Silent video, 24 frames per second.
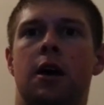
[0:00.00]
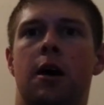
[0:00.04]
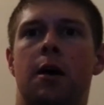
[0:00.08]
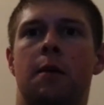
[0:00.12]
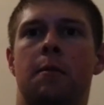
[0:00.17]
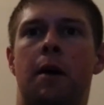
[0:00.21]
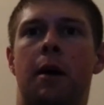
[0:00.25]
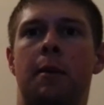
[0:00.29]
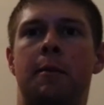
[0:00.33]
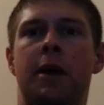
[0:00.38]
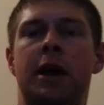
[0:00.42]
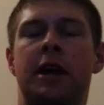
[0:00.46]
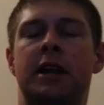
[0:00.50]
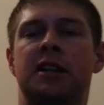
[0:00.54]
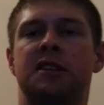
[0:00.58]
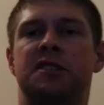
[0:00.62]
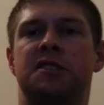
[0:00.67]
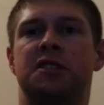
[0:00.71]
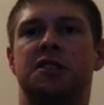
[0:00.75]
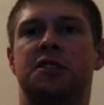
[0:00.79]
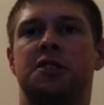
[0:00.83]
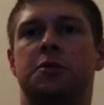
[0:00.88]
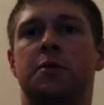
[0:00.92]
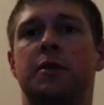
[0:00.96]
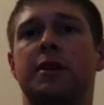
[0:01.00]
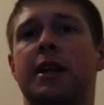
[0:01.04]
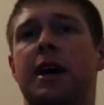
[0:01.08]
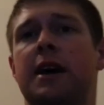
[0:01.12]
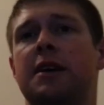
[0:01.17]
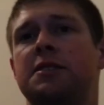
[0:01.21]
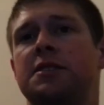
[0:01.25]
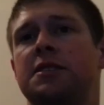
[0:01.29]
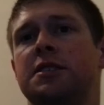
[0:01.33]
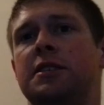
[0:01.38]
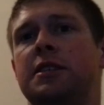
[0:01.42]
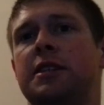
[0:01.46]
My maintenance is
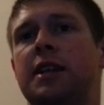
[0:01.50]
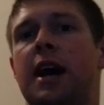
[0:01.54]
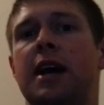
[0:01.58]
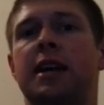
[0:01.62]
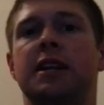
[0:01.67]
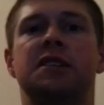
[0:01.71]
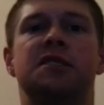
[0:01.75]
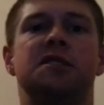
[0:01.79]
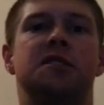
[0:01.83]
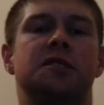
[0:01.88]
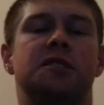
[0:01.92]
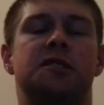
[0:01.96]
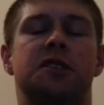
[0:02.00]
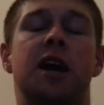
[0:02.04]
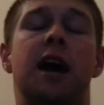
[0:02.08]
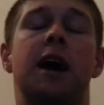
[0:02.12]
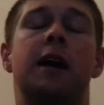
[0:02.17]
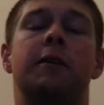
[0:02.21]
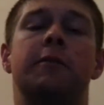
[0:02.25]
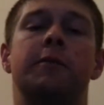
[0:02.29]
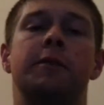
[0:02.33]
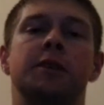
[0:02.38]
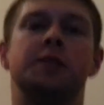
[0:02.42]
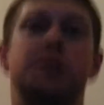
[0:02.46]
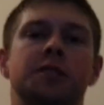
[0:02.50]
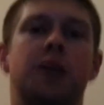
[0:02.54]
3,096 calories.